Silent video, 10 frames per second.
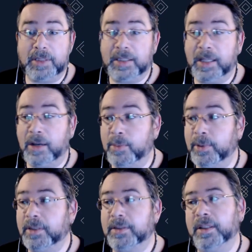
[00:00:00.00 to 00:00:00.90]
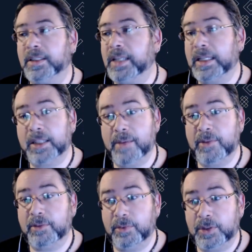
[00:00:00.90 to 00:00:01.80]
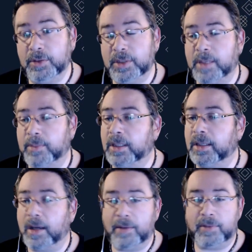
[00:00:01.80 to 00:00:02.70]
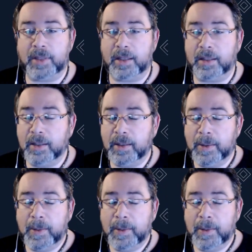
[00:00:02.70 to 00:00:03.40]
Did they open it a second time and review something? Have they